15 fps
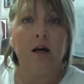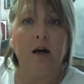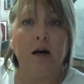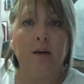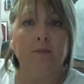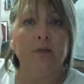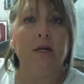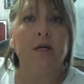
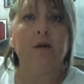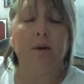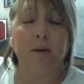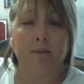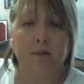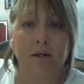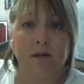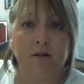update your
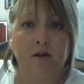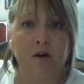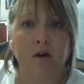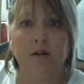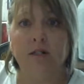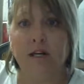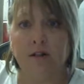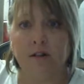puppy's
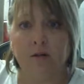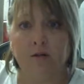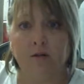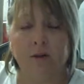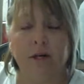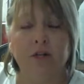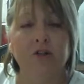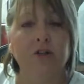contact
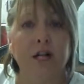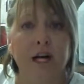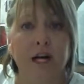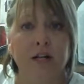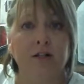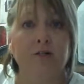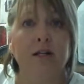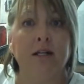information,
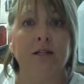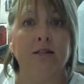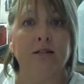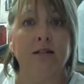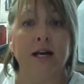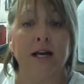address,